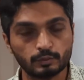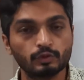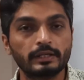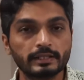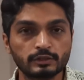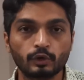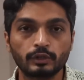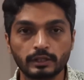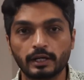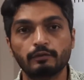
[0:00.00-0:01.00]
So let us draw
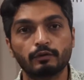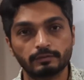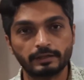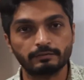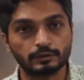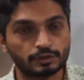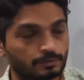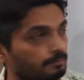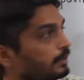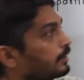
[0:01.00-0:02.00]
the graph of that function.